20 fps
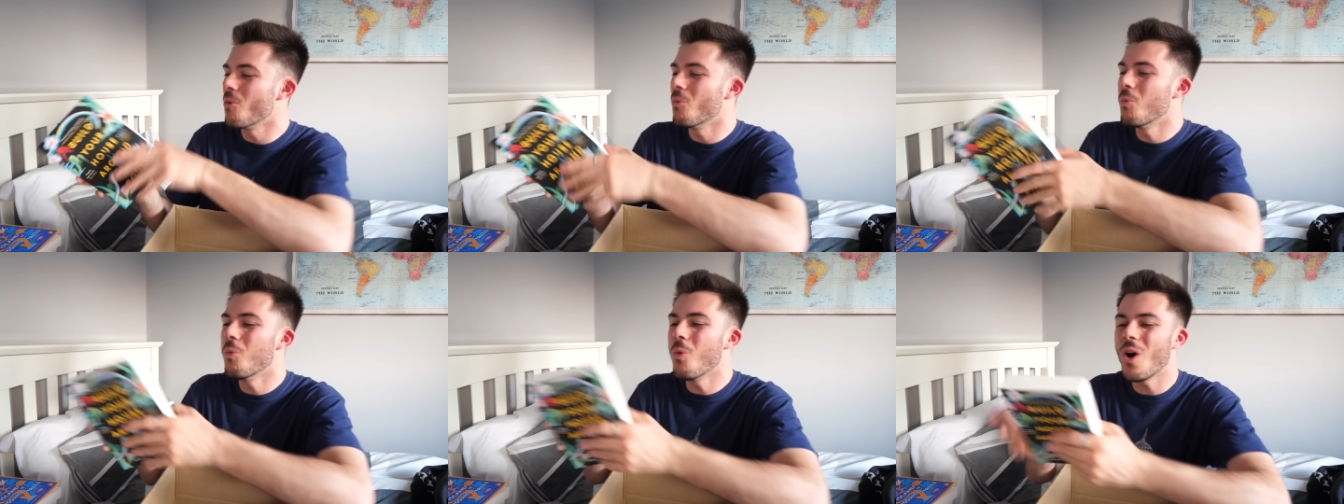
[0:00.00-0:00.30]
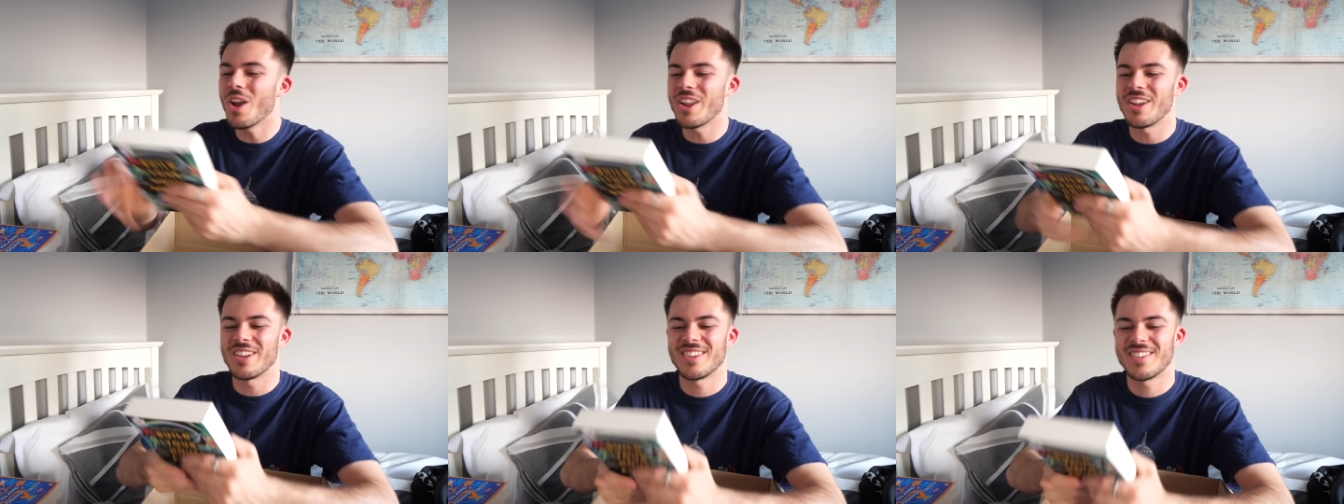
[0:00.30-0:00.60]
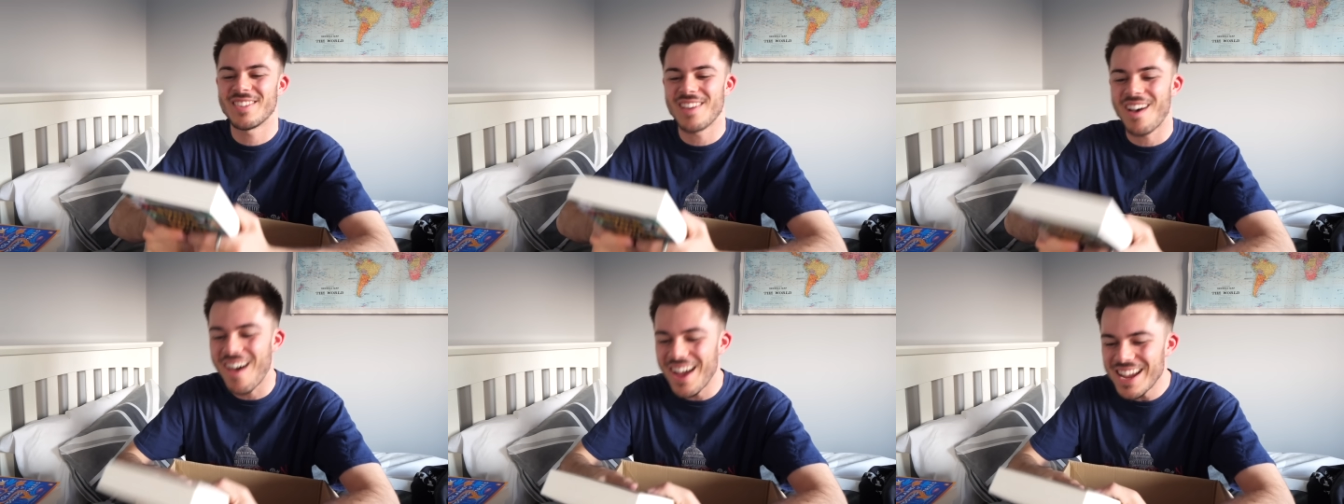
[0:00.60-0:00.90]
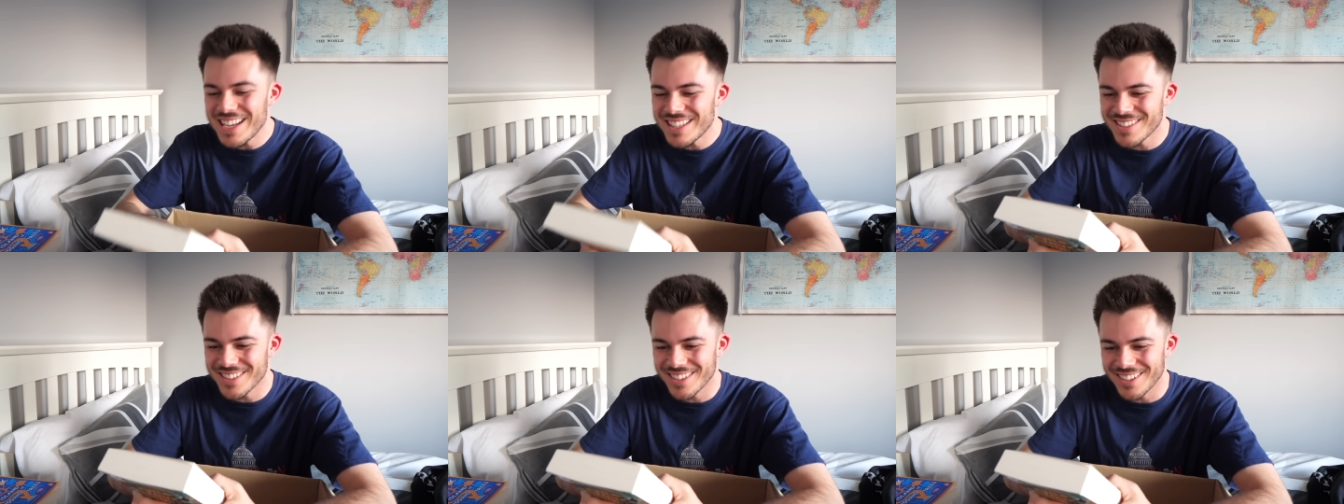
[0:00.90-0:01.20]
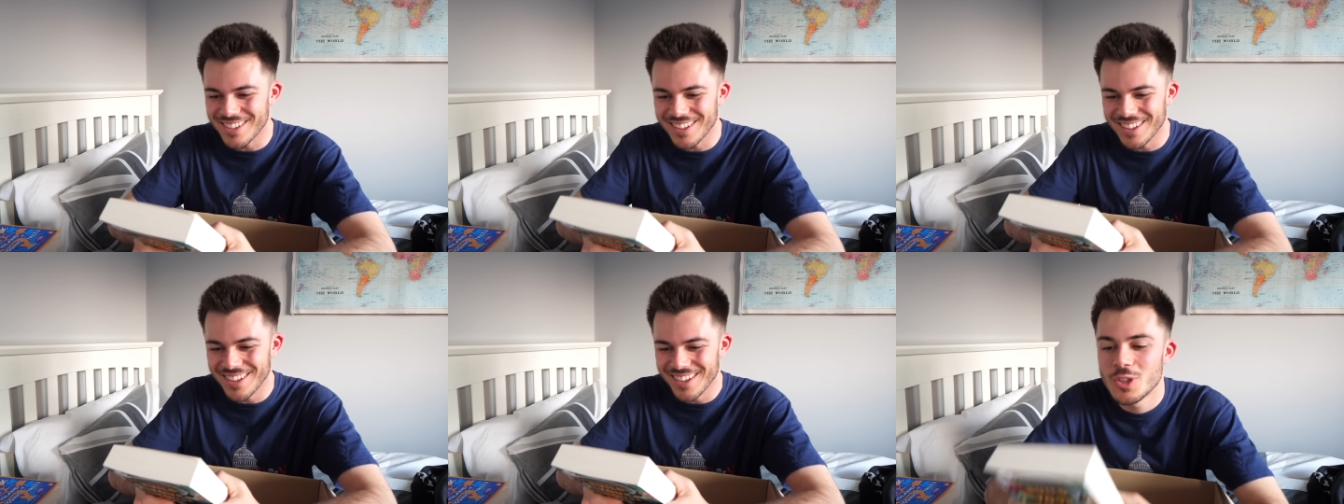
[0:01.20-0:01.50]
What a
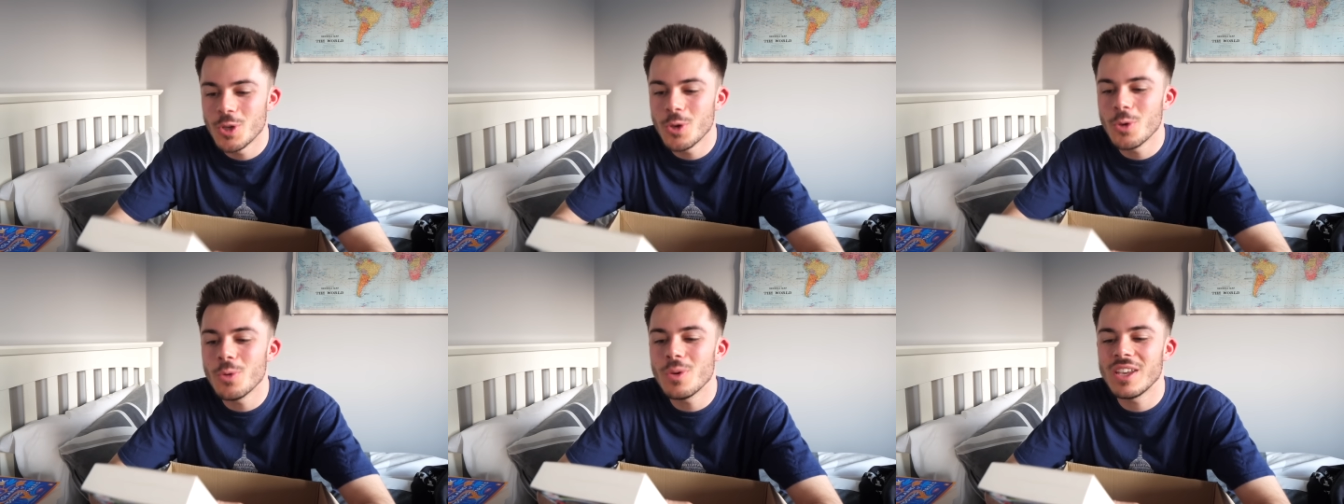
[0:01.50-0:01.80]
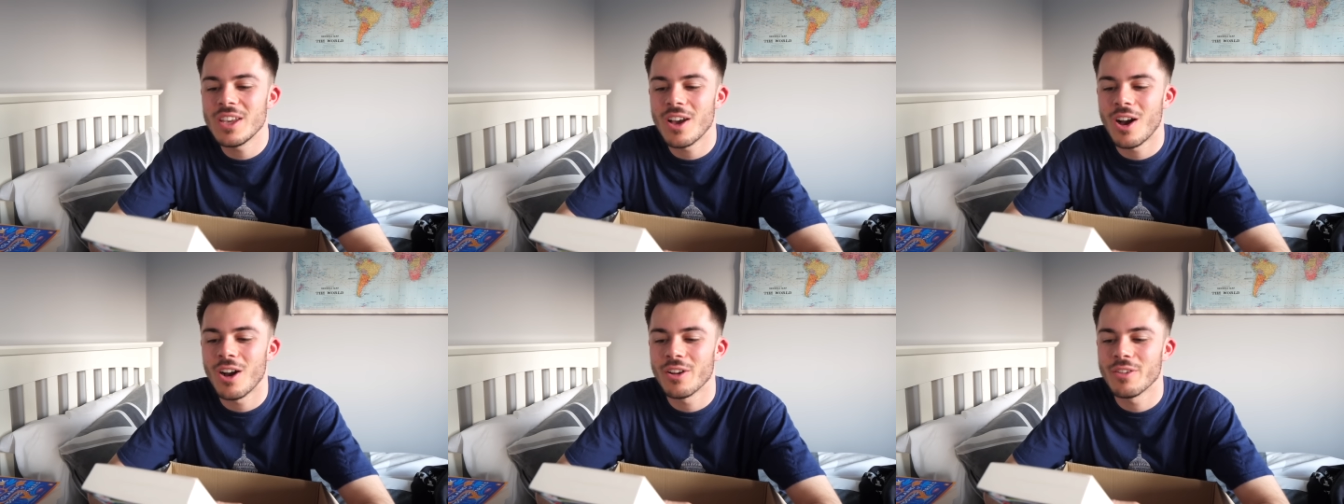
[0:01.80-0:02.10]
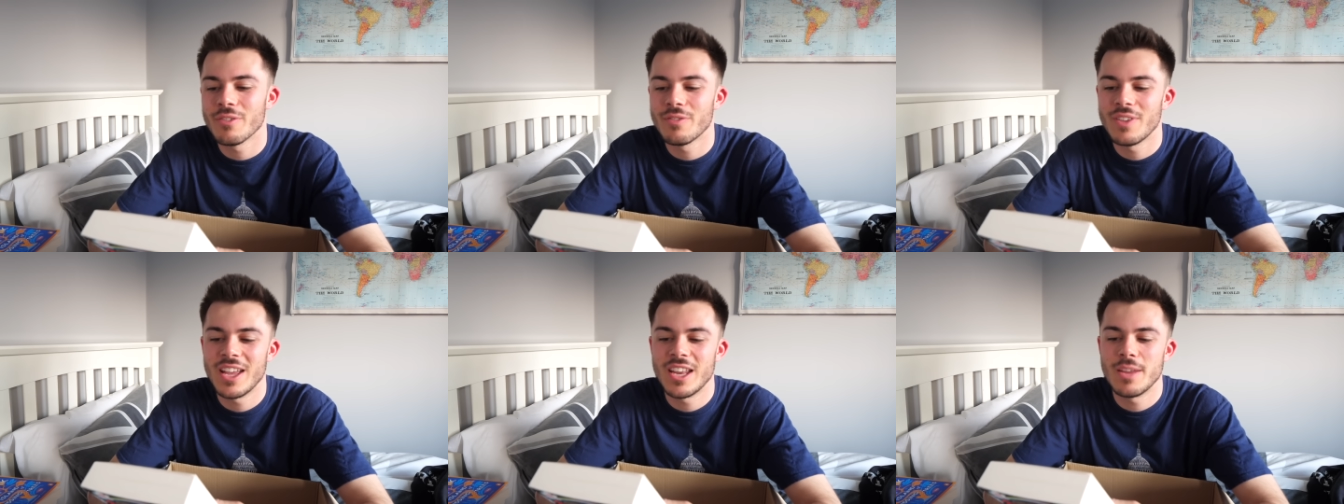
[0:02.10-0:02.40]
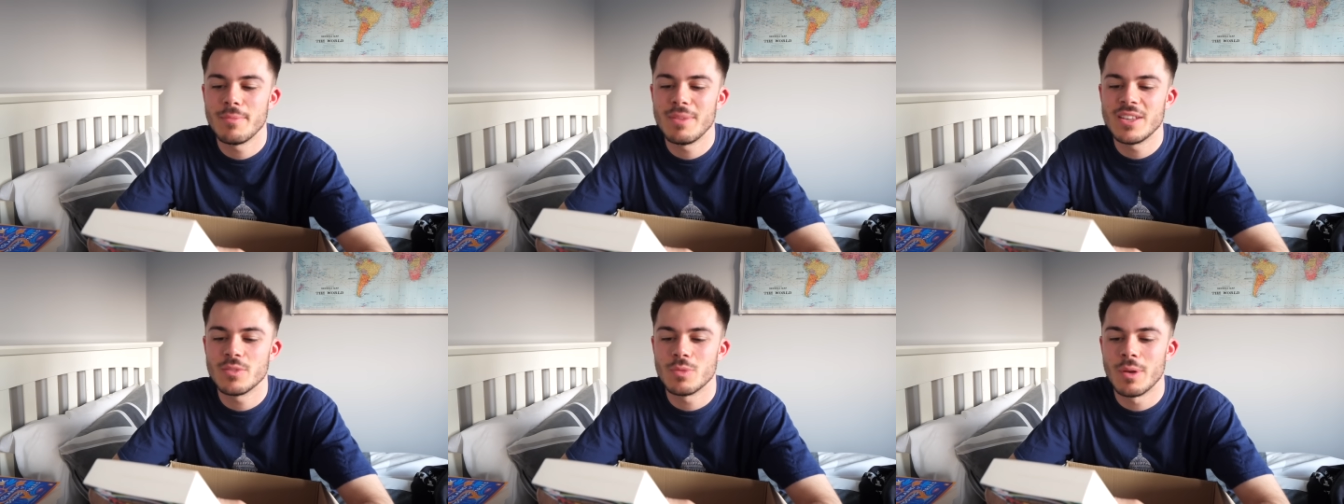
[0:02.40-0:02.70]
title! Two young Vietnamese